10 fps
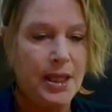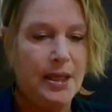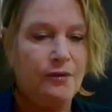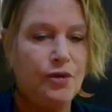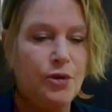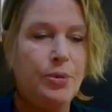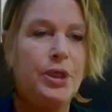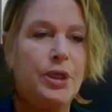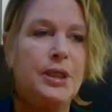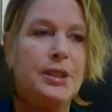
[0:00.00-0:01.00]
if you put
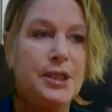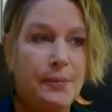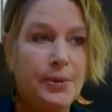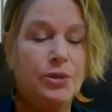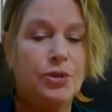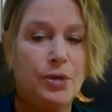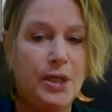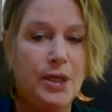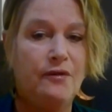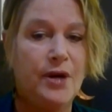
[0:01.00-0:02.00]
in a typical
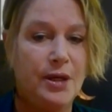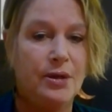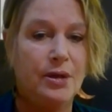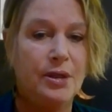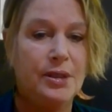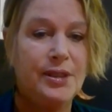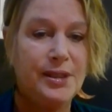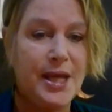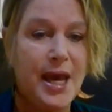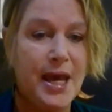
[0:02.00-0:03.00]
tray divider
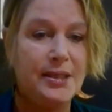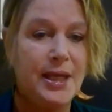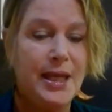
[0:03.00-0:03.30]
set,